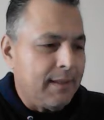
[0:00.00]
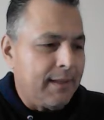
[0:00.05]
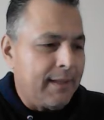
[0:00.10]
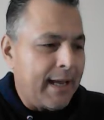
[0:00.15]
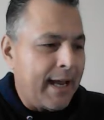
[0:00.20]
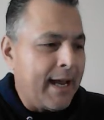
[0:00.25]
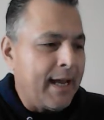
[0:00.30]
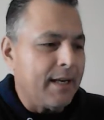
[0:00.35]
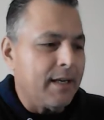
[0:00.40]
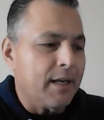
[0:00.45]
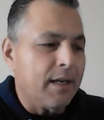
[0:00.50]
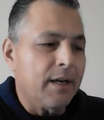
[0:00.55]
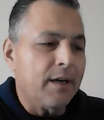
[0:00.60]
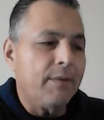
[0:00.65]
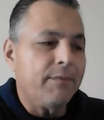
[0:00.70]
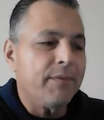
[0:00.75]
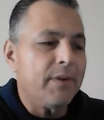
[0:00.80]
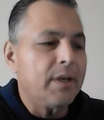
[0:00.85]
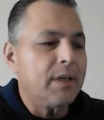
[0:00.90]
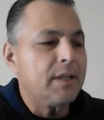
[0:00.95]
that
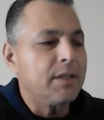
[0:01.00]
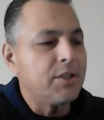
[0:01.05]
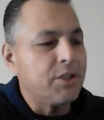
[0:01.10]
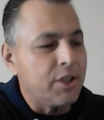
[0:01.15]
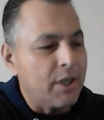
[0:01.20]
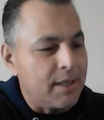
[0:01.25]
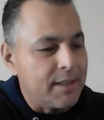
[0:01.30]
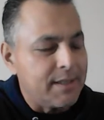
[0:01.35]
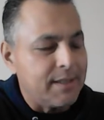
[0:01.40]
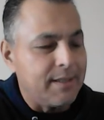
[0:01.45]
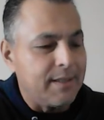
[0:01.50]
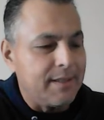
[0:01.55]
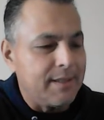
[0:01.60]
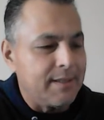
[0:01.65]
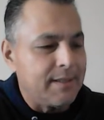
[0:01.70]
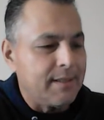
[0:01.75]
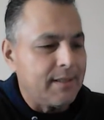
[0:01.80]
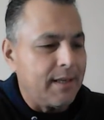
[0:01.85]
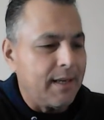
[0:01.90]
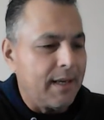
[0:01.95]
of
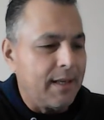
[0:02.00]
justice,